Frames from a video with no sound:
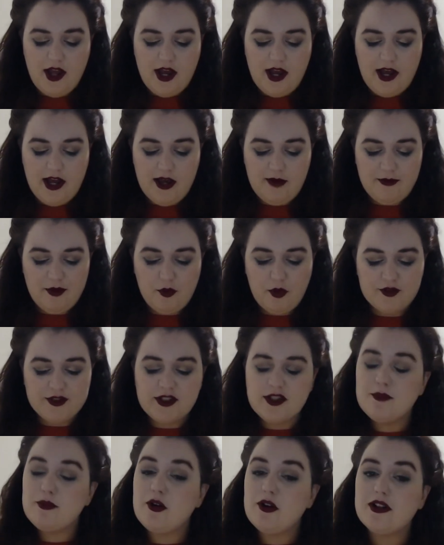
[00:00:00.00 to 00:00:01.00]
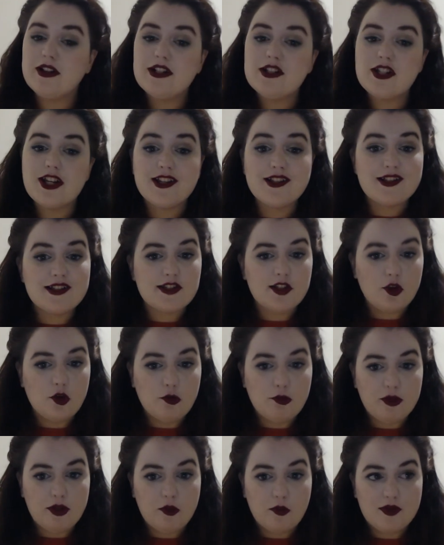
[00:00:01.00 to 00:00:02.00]
It wasn't the broccoli cheese
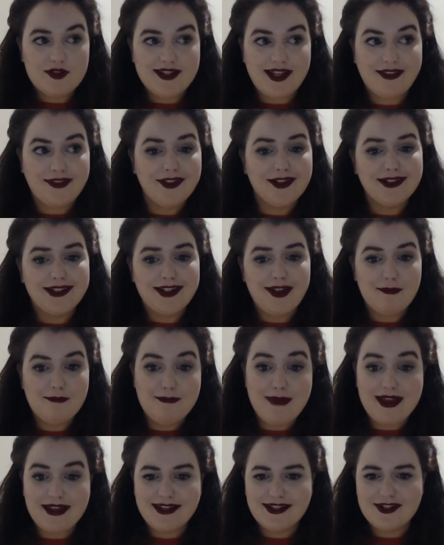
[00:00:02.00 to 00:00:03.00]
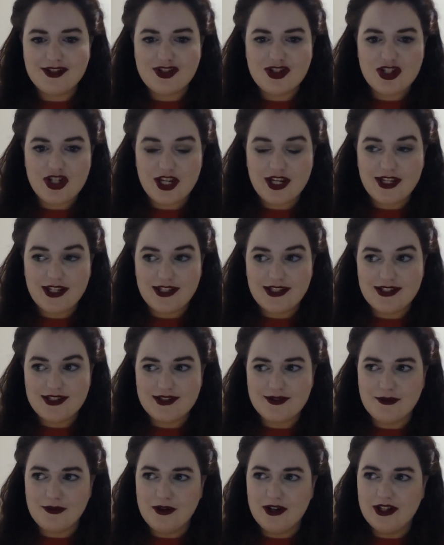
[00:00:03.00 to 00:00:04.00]
soup. It was, I think, like a mac and
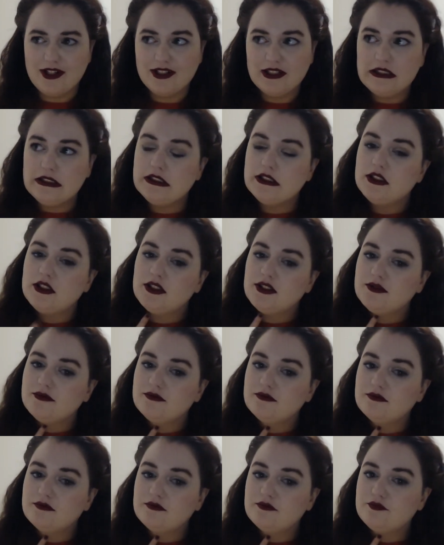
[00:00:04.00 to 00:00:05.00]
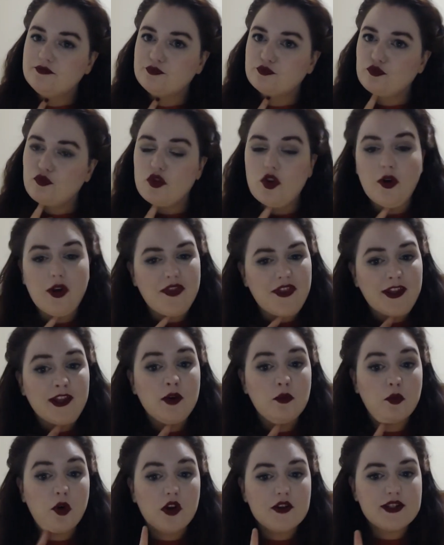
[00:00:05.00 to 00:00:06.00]
cheese or... No, I think
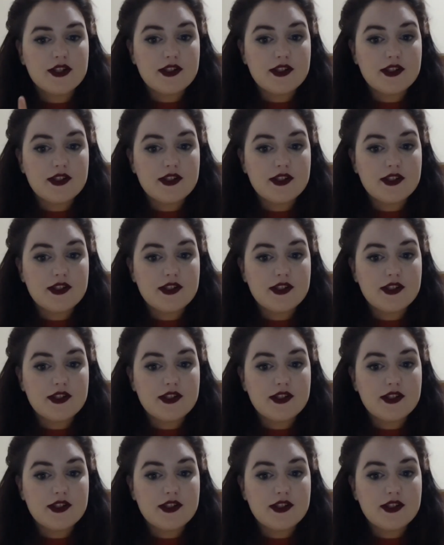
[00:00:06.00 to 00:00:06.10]
it was a